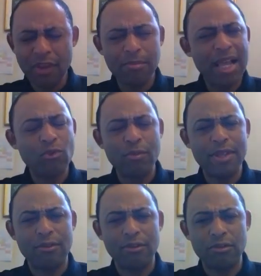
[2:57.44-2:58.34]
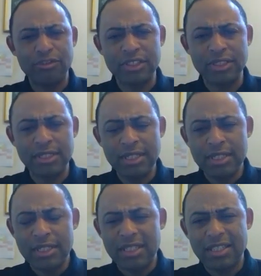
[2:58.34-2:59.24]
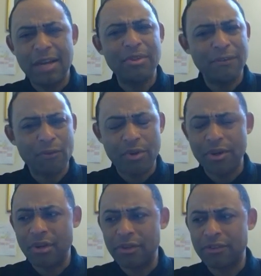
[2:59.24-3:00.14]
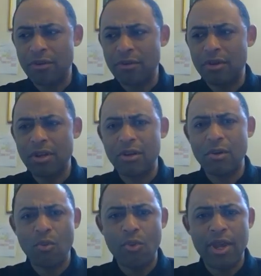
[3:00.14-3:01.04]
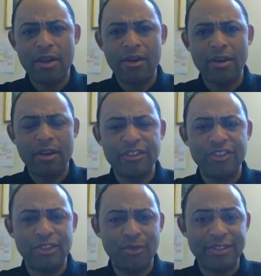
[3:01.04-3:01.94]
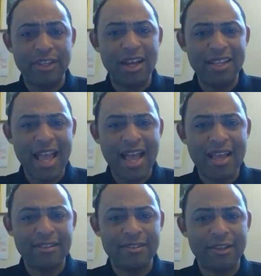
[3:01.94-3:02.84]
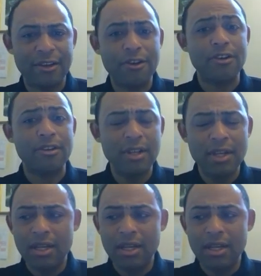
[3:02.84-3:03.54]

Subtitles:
a Black woman theologian, I believe queer also, where she addressed God as her.